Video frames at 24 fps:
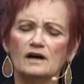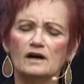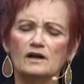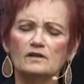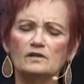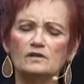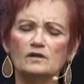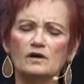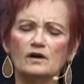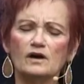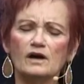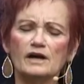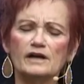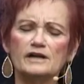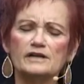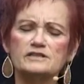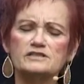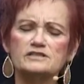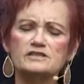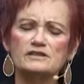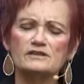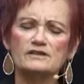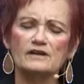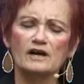Lord,
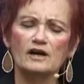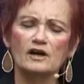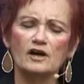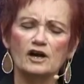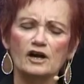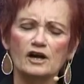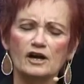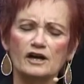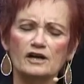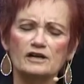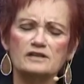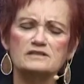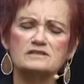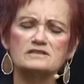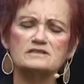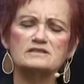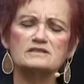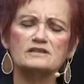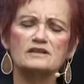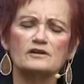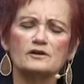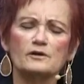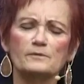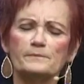to the hurts
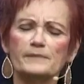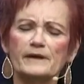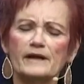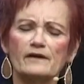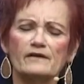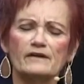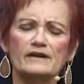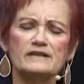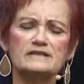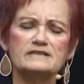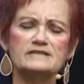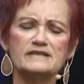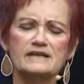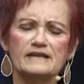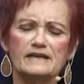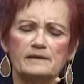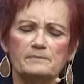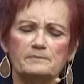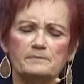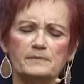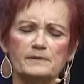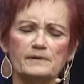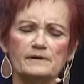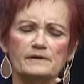that are buried deep,